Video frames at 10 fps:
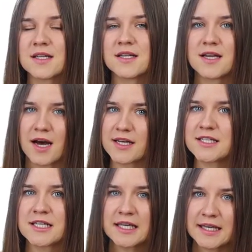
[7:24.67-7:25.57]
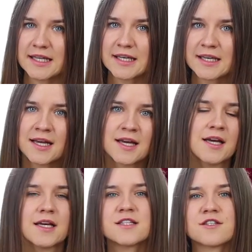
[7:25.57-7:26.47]
19
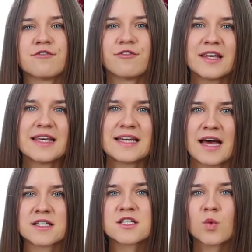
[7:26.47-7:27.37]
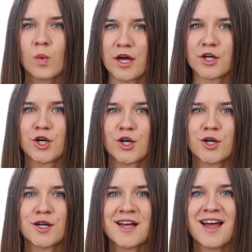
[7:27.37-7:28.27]
is a V-neck sweater.
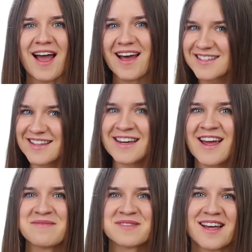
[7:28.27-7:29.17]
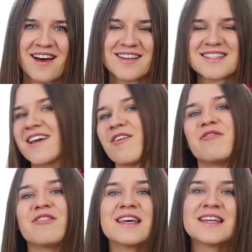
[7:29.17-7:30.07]
As the name says, a
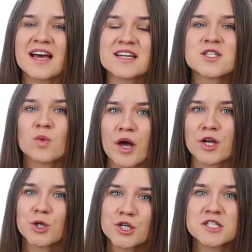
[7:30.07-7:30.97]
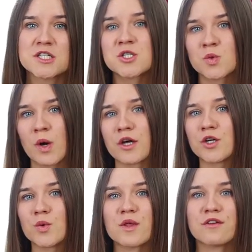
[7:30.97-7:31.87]
V-neck sweater is a
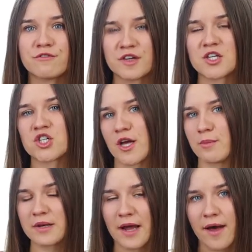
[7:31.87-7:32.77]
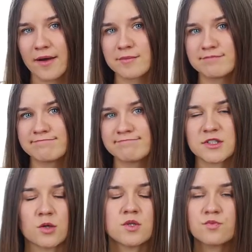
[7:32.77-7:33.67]
sweater with a V-shaped neck.
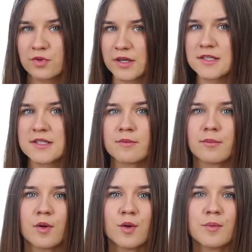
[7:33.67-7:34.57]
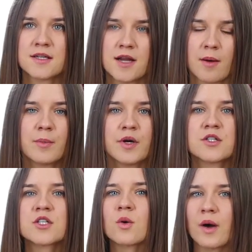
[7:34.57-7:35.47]
So it's pretty simple.
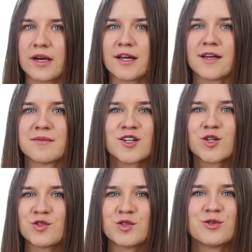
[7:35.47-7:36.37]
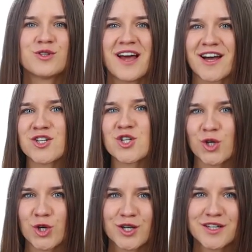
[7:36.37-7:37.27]
Number 20, crew neck
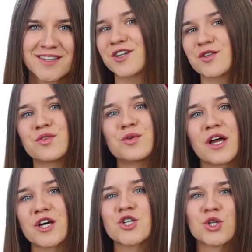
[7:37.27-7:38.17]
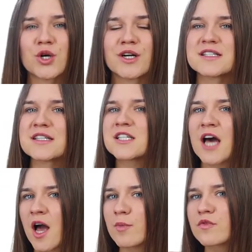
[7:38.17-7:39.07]
shirt. A crew neck shirt is a
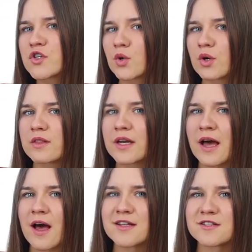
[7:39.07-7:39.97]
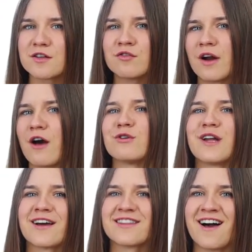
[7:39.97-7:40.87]
type of shirt that has a round
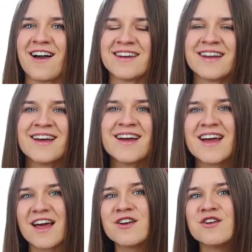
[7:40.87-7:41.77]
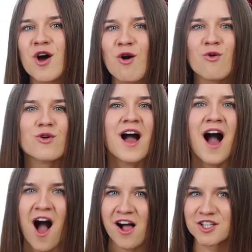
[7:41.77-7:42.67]
neckline and no
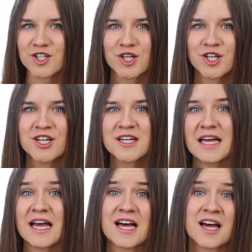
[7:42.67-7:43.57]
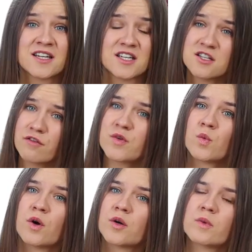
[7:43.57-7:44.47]
collar, and is
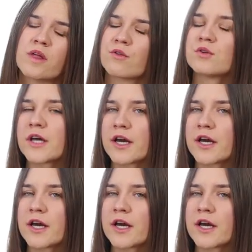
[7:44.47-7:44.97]
often worn with other